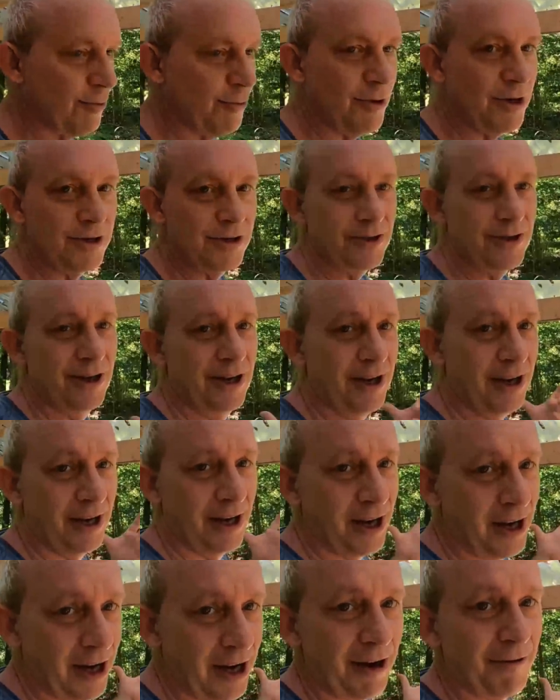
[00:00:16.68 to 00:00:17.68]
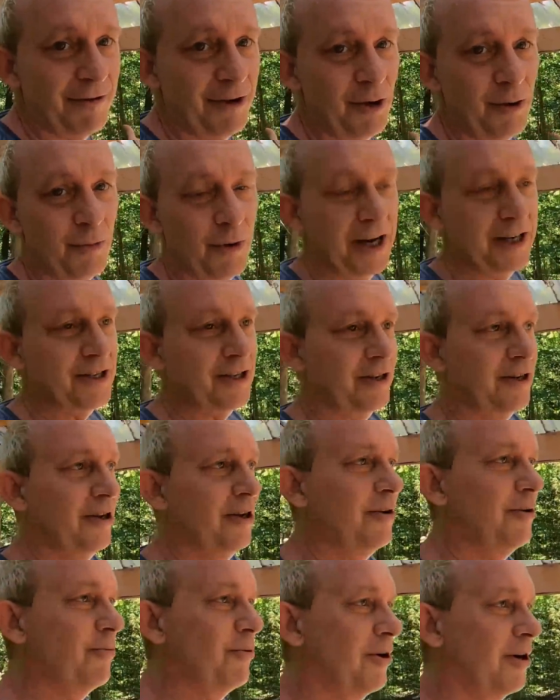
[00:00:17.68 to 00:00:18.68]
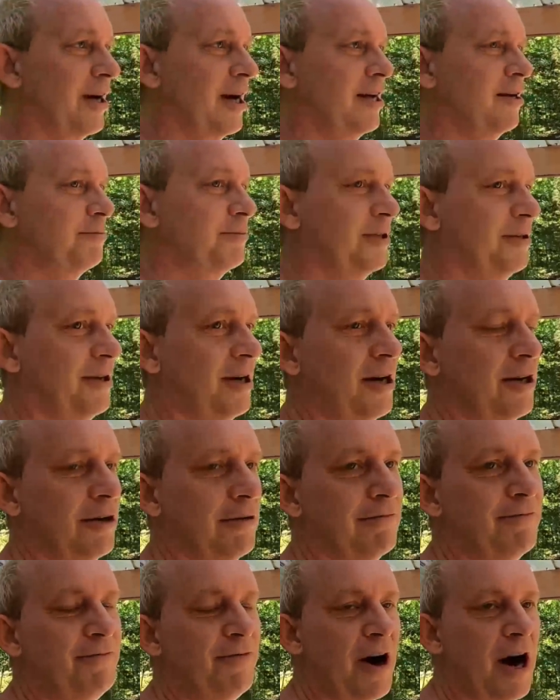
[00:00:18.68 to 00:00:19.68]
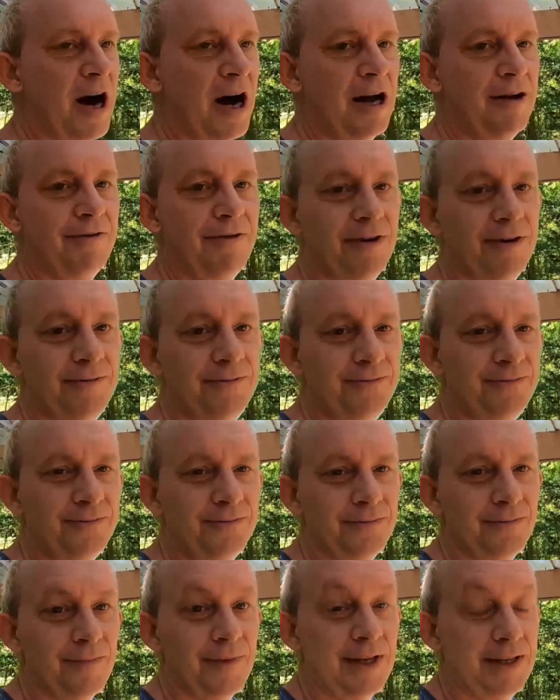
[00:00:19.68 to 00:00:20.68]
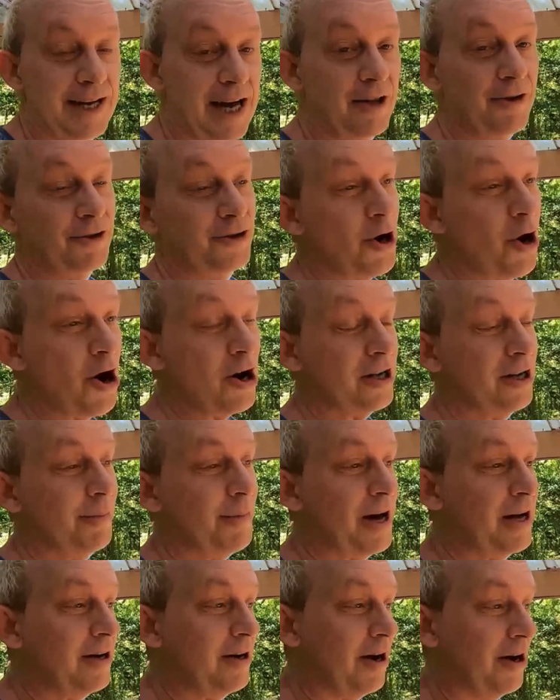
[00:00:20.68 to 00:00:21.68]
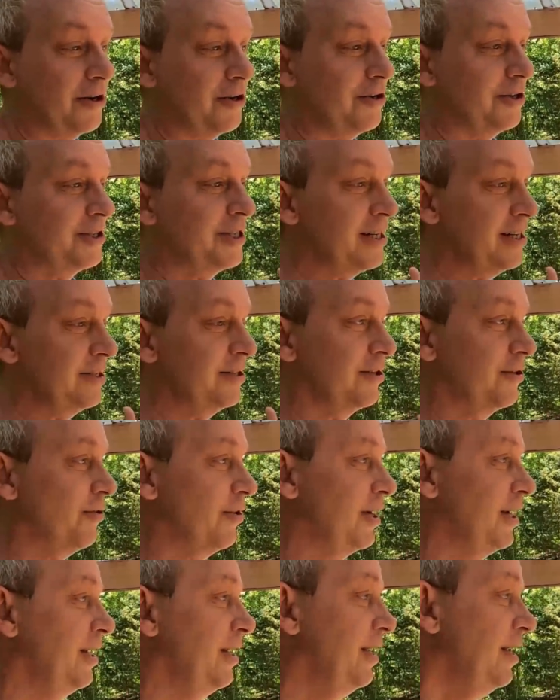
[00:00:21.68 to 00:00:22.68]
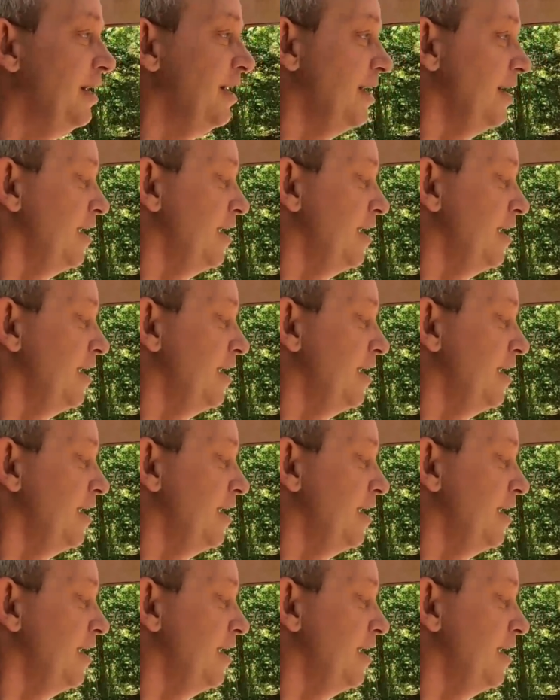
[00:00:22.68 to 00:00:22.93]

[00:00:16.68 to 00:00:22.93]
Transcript: as it was a few weeks ago where it got up to one hundred five. Now they're talking about a one hundred ten degree